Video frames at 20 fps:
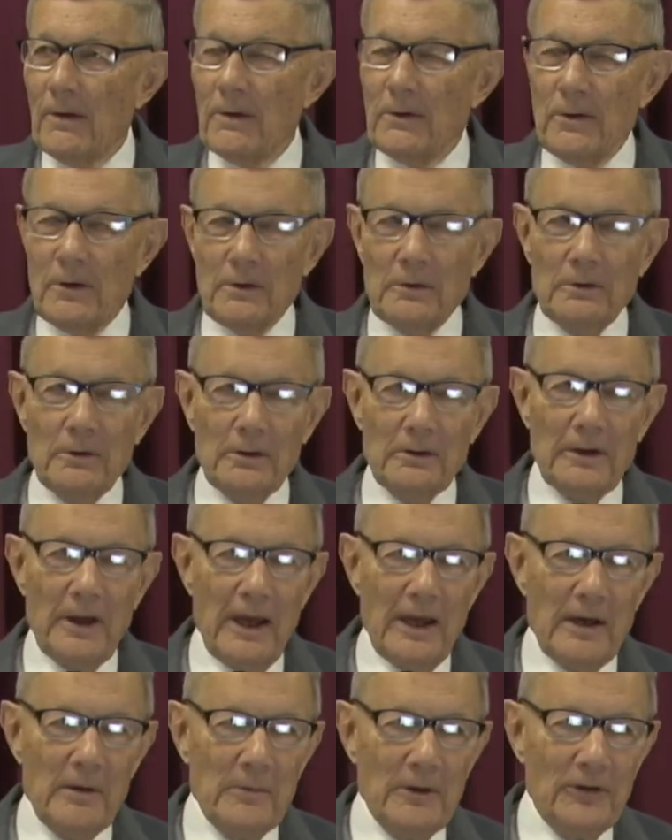you don't look
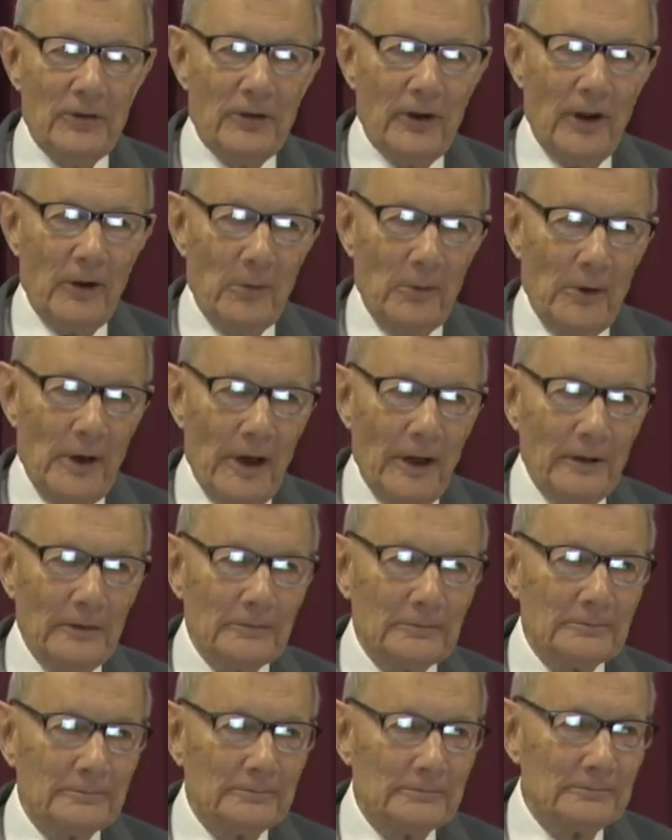at him and say,
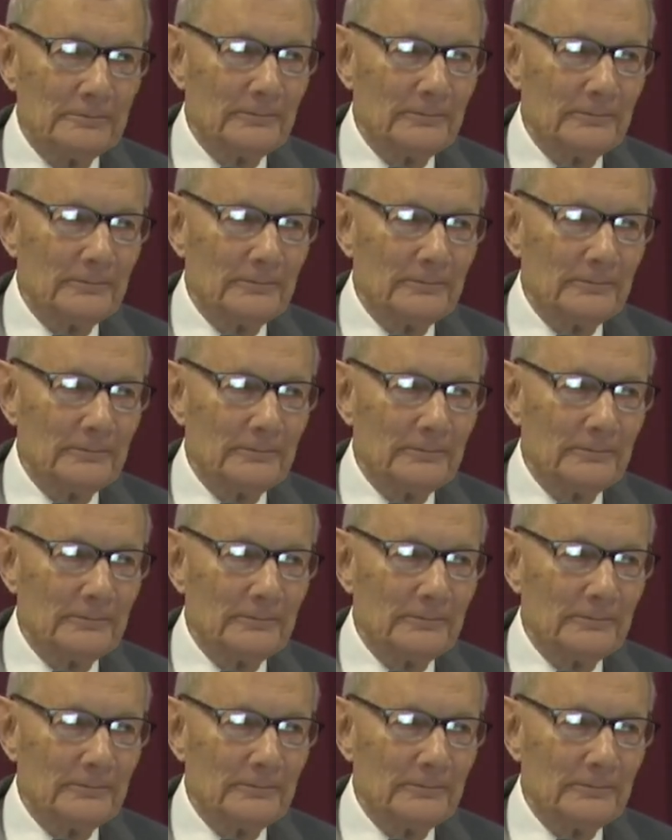well,